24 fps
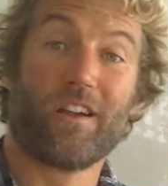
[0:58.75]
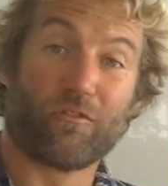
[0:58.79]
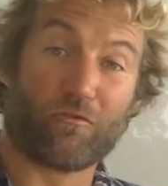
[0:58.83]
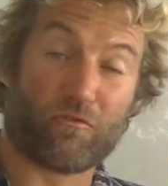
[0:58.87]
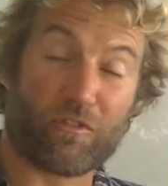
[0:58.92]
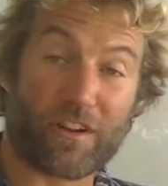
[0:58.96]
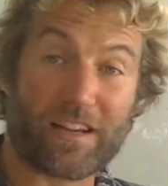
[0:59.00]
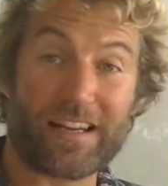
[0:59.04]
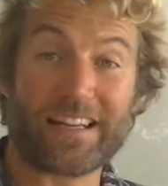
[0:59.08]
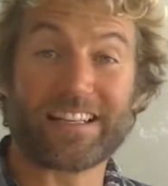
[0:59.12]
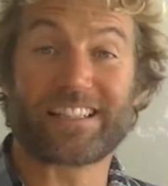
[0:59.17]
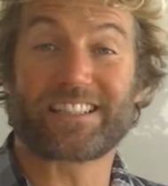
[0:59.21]

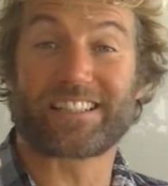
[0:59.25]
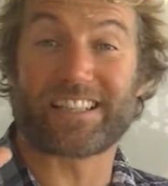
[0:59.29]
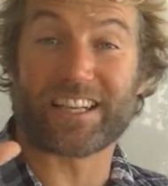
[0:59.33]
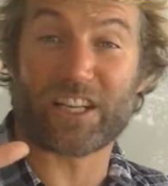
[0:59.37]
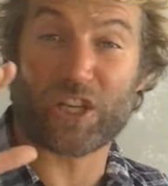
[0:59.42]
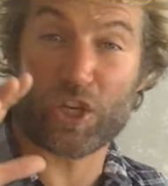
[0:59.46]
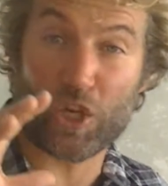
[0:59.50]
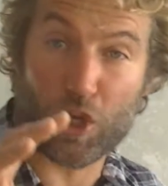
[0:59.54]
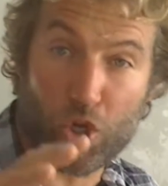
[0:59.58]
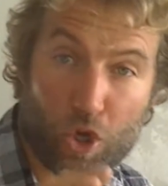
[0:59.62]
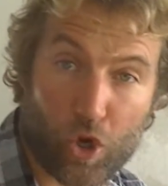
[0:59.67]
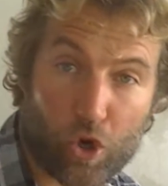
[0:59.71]
Really
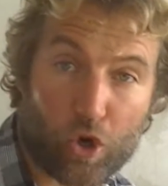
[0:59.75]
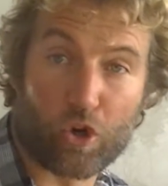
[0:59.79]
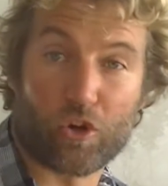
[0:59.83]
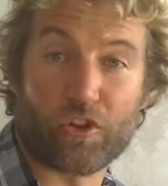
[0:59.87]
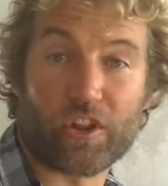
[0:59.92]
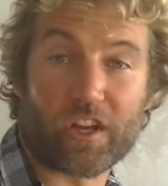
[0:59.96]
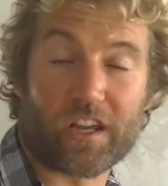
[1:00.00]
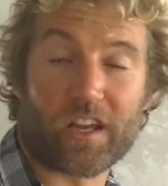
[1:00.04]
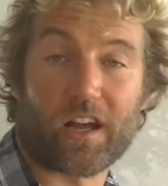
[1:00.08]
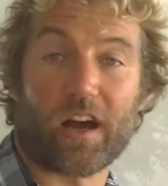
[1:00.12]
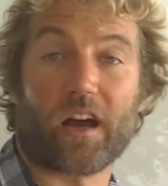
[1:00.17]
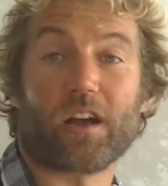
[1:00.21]
secure
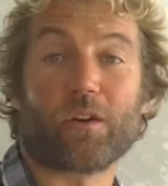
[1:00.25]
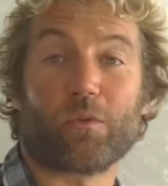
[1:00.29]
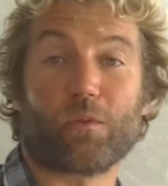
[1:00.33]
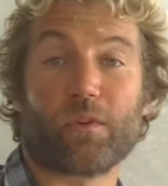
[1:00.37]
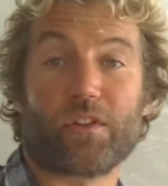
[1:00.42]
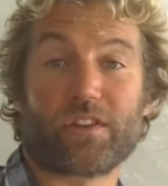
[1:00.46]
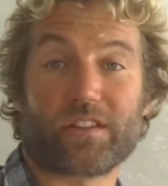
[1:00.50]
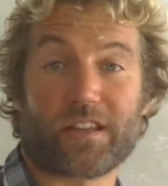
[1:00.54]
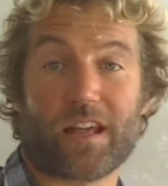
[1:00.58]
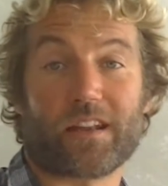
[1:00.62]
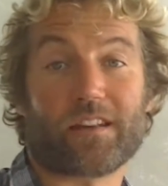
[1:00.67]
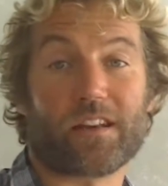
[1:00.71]
the kite
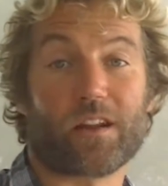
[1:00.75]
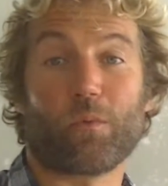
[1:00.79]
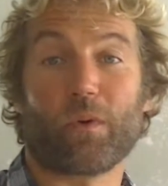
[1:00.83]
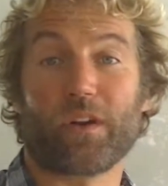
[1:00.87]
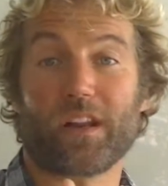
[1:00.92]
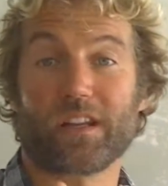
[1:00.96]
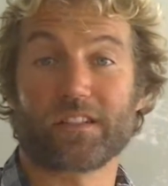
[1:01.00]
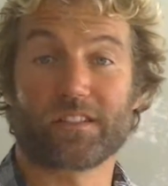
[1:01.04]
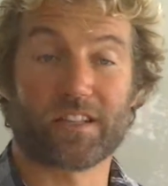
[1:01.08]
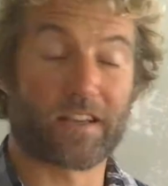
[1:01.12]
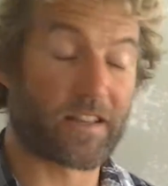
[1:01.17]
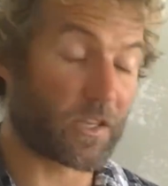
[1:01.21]
with sand. Now, when
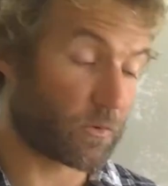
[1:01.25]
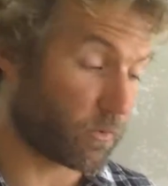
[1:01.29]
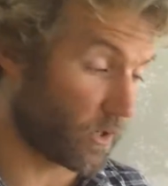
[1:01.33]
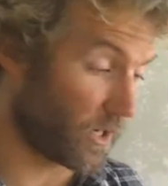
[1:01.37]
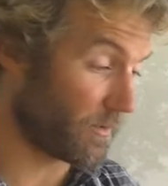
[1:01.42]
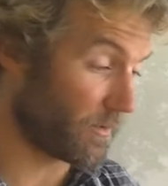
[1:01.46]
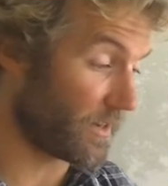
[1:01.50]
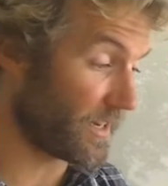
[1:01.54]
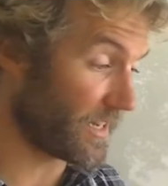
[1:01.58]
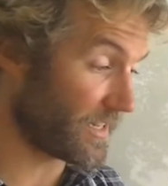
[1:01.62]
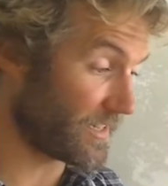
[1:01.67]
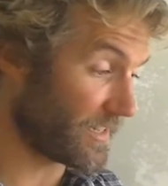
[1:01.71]
I say this,
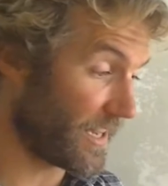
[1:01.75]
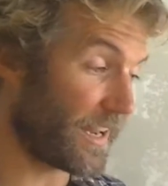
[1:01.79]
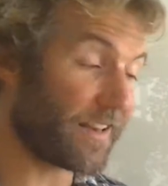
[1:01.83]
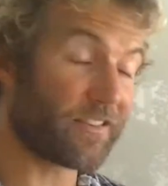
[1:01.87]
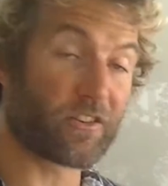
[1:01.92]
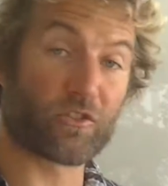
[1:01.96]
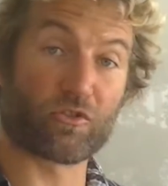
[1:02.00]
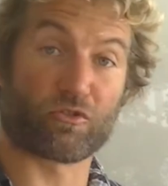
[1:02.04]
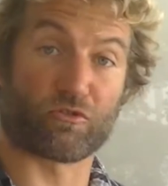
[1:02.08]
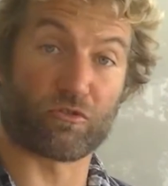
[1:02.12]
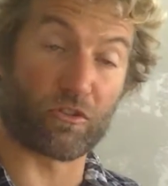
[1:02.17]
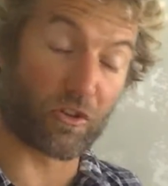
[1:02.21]
mean is take
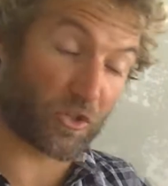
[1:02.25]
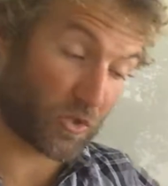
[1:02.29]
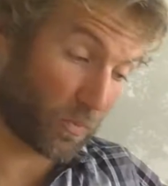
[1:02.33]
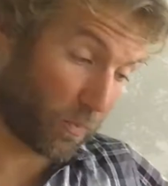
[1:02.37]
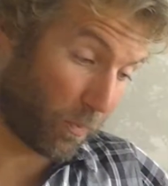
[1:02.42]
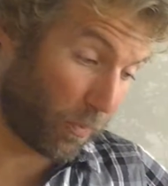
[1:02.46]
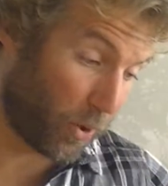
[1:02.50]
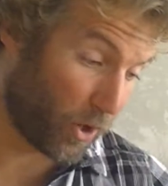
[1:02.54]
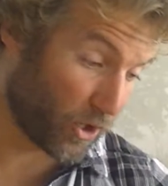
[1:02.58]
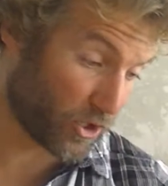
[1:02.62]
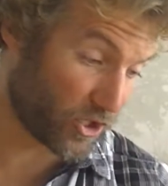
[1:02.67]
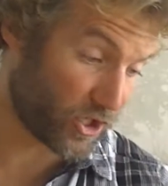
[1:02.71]
the struts,
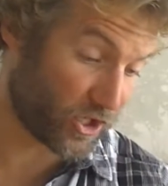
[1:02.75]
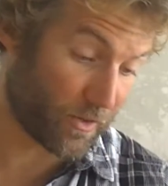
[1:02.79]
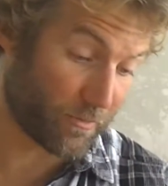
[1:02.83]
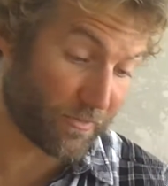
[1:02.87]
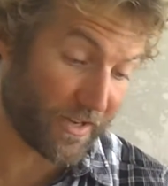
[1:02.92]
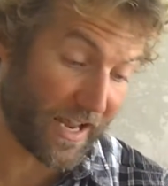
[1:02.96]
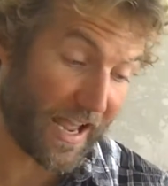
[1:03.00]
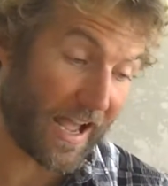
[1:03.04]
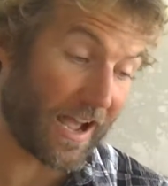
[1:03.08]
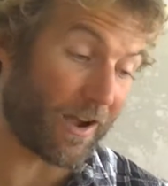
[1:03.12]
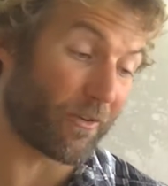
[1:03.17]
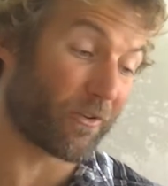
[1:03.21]
push them
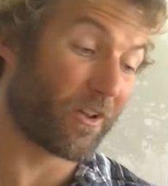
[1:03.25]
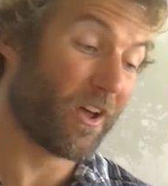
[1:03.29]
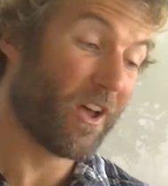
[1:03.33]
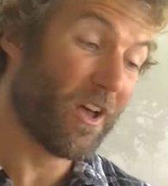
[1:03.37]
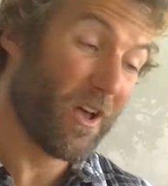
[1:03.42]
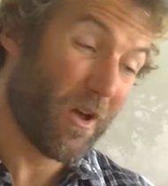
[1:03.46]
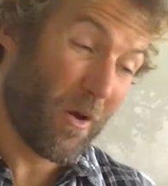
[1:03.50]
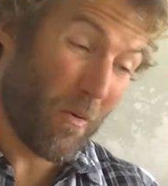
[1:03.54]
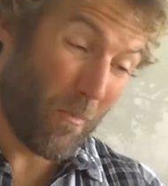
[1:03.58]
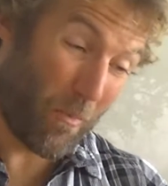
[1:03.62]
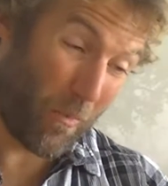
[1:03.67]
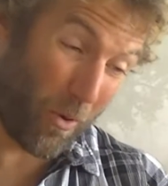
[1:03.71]
down,
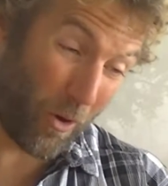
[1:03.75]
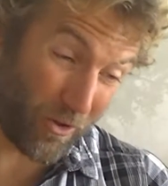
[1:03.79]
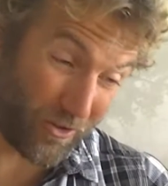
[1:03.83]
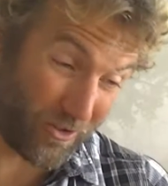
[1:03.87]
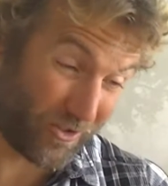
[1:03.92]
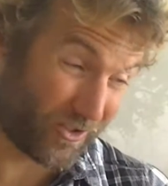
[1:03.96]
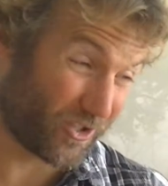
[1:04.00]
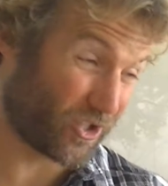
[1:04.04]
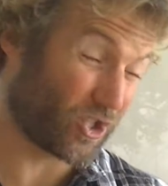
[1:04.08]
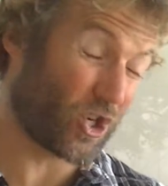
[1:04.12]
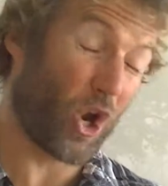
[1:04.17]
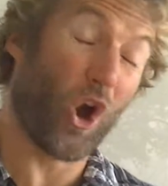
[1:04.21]

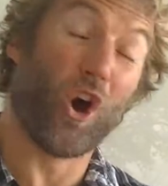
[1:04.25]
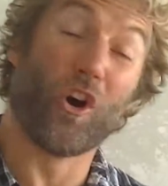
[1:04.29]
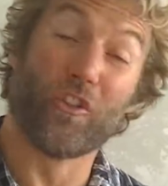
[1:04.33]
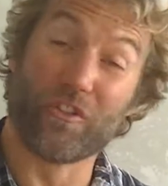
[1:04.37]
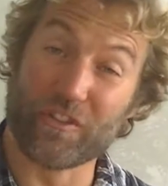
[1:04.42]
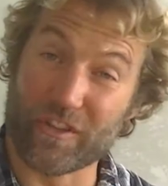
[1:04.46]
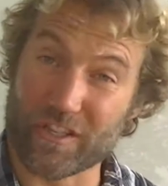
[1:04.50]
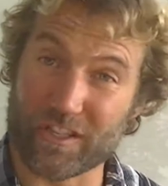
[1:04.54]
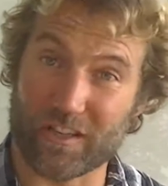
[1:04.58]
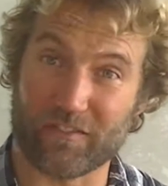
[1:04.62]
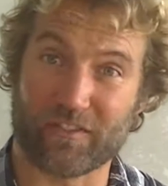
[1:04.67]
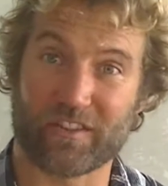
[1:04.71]
put
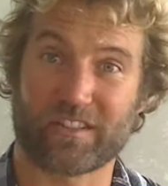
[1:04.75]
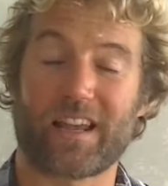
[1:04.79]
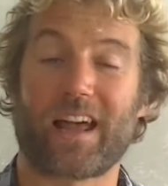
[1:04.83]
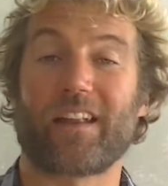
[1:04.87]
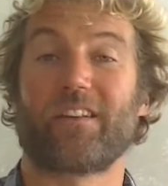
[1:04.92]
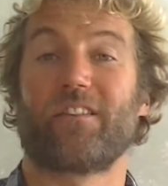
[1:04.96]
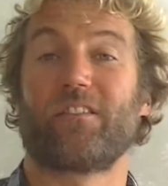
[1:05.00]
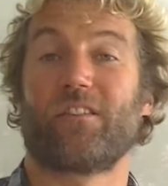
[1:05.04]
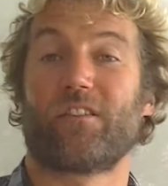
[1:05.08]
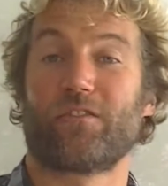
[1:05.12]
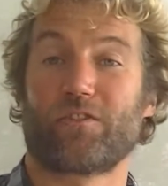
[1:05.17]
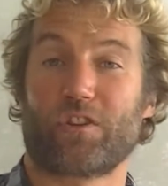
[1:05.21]
tons of
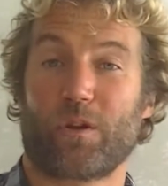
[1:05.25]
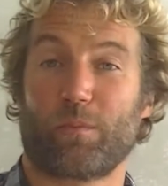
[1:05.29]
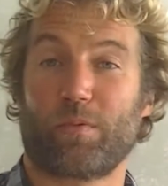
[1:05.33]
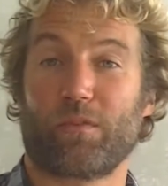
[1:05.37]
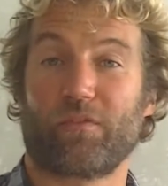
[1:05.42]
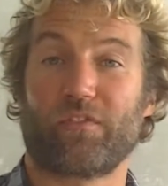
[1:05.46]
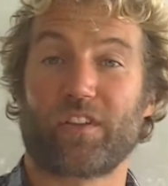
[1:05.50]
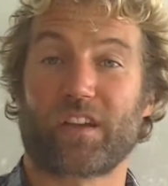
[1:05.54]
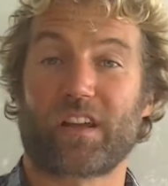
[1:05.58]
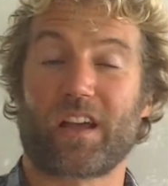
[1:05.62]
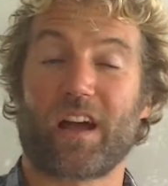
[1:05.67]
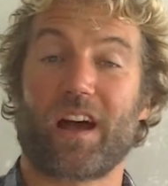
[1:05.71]
sand on top
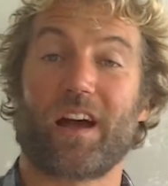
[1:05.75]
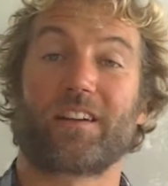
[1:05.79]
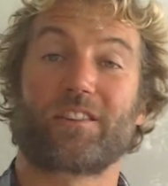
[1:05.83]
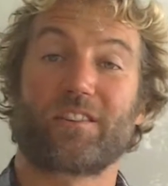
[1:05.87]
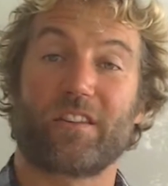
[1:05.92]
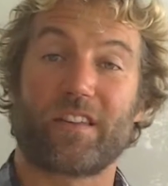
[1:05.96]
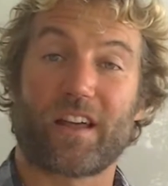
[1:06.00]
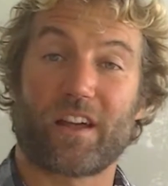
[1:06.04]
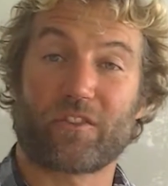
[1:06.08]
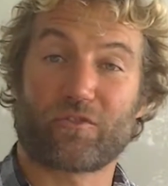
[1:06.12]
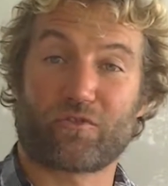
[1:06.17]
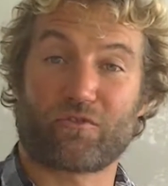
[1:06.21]
of the kite
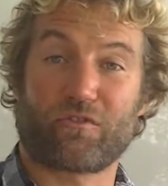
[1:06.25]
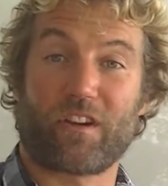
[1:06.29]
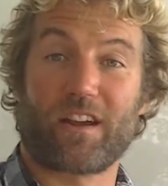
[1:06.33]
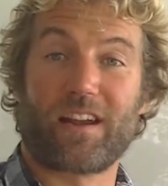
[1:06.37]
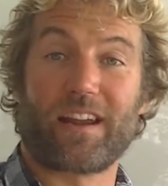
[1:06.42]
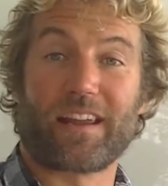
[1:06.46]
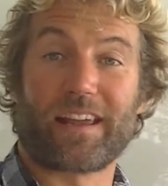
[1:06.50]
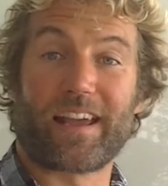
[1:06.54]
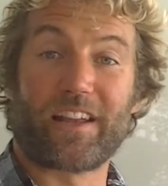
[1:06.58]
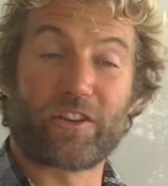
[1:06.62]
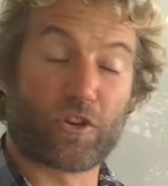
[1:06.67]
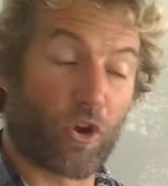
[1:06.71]
so that
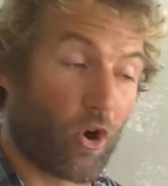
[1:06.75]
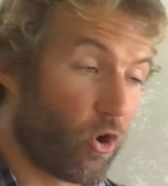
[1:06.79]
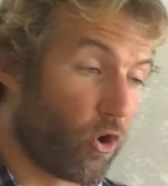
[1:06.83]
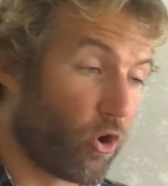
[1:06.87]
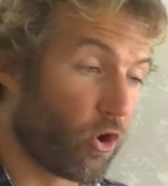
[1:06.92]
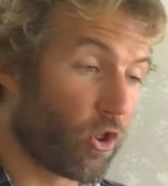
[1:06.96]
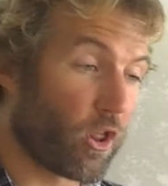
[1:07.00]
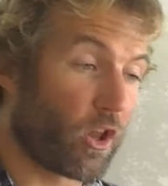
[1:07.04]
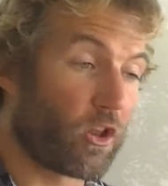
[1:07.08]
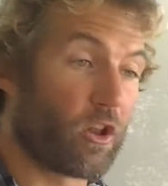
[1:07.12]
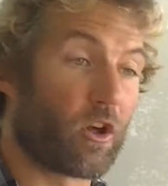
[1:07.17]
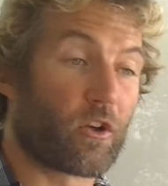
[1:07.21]
trailing edge
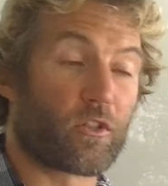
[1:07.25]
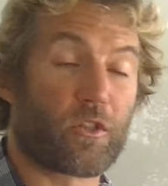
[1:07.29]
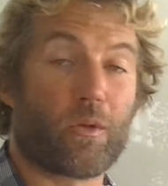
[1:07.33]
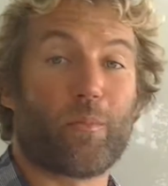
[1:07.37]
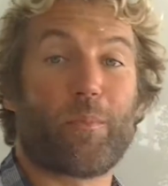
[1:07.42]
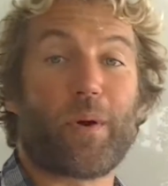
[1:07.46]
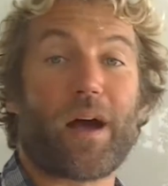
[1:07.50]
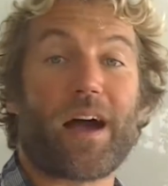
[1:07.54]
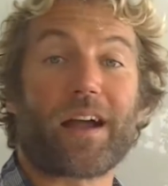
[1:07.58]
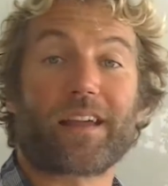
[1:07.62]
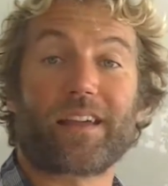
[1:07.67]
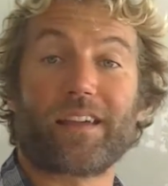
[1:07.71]
all along the
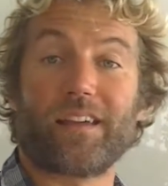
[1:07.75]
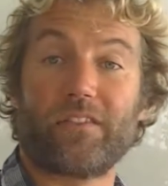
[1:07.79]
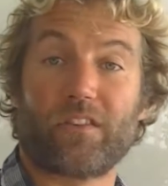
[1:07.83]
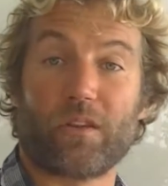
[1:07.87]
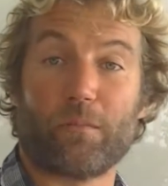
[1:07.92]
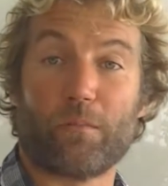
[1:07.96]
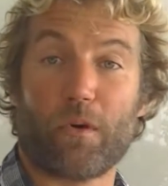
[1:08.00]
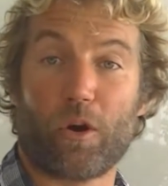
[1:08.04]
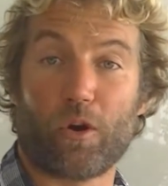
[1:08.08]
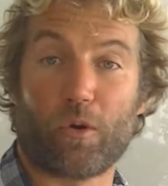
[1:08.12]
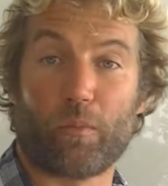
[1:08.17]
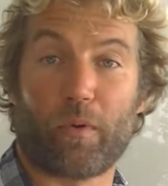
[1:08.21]
back is
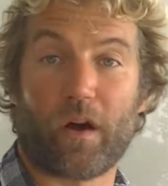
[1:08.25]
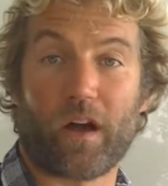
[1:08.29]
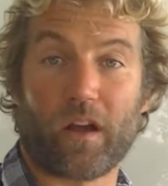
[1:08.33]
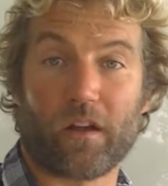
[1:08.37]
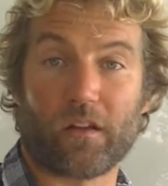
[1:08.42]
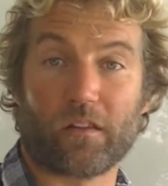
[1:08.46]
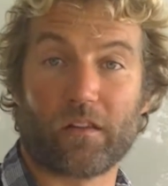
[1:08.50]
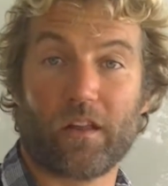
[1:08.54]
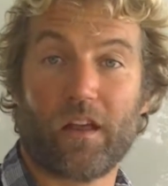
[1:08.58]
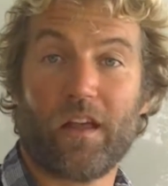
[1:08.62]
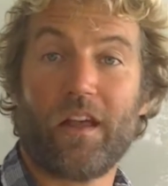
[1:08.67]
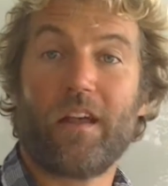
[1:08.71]

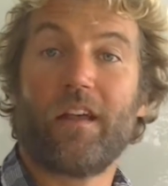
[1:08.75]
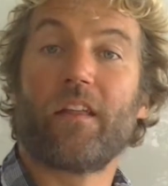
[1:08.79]
immobile.